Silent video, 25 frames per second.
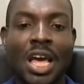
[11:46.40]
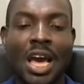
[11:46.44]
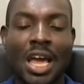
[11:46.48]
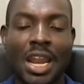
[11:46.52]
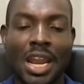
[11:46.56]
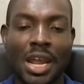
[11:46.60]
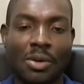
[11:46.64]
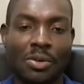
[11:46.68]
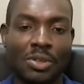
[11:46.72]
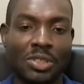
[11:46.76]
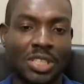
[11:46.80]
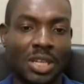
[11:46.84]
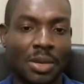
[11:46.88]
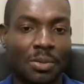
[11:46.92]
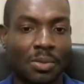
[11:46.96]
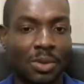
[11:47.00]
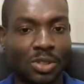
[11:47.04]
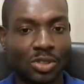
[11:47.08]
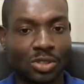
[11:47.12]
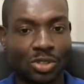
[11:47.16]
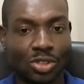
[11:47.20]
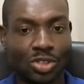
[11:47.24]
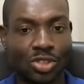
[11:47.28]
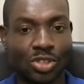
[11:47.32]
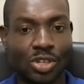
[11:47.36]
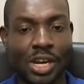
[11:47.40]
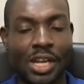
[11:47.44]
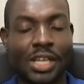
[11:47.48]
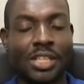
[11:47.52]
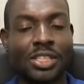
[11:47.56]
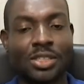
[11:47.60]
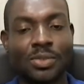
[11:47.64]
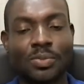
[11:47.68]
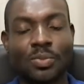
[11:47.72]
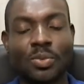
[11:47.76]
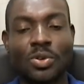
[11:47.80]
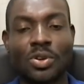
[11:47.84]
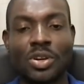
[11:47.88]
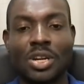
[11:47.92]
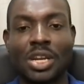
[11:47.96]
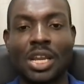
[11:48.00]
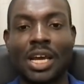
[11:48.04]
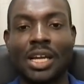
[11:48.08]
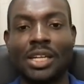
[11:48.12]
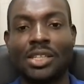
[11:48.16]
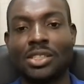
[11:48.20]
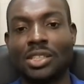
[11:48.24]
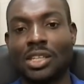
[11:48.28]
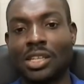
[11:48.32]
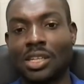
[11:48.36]
and I was able to transport
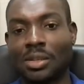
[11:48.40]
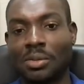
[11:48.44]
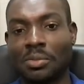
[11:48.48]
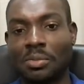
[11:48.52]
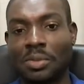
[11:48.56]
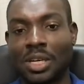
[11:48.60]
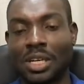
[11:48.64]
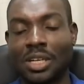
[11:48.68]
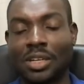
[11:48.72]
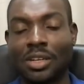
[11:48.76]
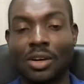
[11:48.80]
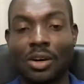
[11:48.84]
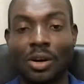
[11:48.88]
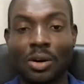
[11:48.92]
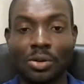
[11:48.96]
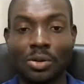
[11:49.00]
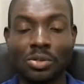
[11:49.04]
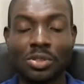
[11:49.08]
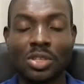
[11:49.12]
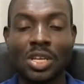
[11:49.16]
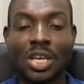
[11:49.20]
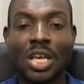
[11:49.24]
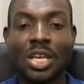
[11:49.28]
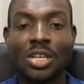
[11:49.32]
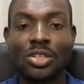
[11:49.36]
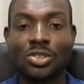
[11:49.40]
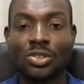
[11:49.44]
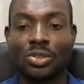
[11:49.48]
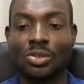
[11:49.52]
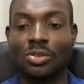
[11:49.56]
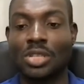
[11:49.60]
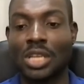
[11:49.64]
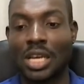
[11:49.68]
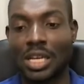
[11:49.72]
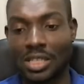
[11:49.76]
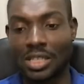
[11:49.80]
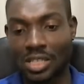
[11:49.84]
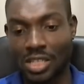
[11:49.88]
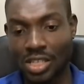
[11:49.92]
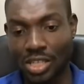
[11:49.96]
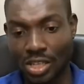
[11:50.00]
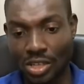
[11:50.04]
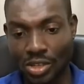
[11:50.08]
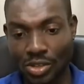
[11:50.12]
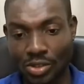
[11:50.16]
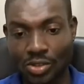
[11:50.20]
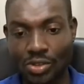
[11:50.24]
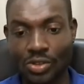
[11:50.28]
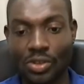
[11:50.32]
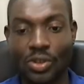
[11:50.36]
that gentleman out so that he
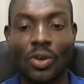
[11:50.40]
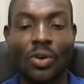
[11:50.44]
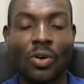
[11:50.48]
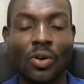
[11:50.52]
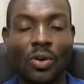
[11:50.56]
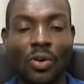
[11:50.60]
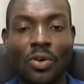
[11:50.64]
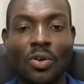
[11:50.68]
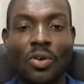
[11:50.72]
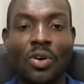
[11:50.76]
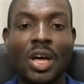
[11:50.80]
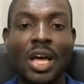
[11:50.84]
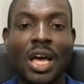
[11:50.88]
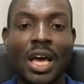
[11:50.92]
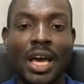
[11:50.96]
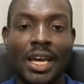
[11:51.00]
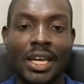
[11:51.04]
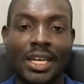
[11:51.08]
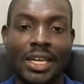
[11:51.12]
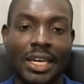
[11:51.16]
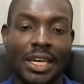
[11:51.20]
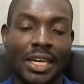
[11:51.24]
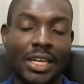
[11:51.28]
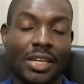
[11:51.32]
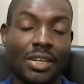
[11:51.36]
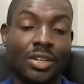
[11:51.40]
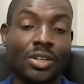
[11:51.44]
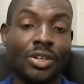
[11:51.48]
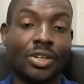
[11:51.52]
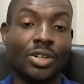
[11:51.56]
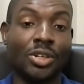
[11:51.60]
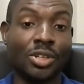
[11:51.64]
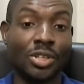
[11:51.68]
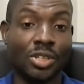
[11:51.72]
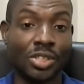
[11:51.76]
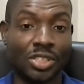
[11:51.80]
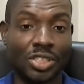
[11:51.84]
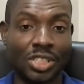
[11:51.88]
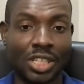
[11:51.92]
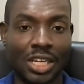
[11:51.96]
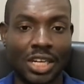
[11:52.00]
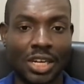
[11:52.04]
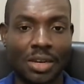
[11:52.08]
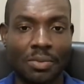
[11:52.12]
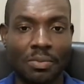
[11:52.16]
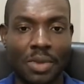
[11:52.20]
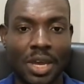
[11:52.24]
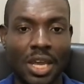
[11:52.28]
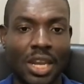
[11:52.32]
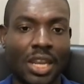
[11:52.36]
could go and get the
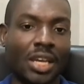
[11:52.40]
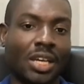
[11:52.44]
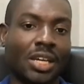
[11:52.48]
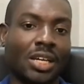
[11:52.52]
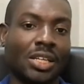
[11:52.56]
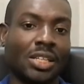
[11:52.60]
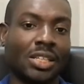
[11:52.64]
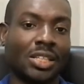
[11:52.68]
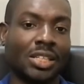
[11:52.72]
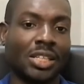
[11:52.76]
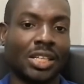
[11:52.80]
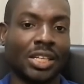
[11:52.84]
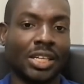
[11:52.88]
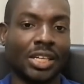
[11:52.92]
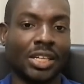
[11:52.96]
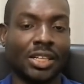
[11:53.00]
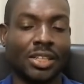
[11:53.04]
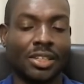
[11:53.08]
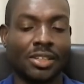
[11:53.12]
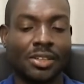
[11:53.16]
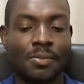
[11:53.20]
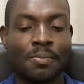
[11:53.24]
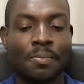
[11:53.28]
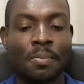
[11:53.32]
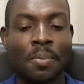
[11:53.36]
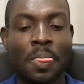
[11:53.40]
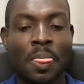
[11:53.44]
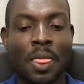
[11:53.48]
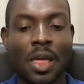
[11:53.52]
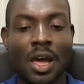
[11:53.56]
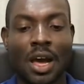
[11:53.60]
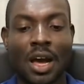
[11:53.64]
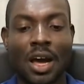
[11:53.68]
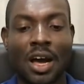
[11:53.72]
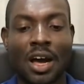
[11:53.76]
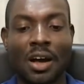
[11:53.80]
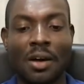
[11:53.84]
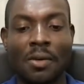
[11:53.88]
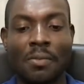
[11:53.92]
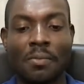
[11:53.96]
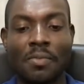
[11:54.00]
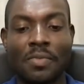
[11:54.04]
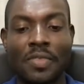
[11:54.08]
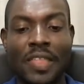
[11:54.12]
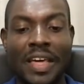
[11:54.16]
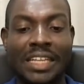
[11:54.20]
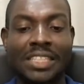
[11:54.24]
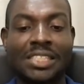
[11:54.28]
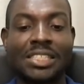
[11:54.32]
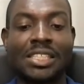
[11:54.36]
urgent medical care
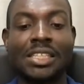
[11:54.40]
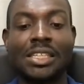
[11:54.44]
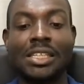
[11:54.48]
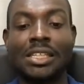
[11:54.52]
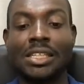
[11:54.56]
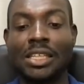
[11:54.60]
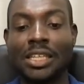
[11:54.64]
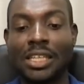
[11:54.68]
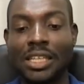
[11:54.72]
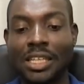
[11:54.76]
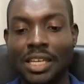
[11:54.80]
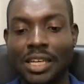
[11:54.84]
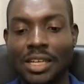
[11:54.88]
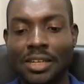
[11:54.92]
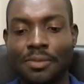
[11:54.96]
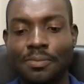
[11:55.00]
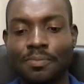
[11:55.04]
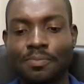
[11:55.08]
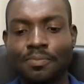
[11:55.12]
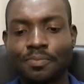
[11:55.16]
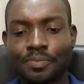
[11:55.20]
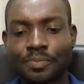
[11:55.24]
that he needed.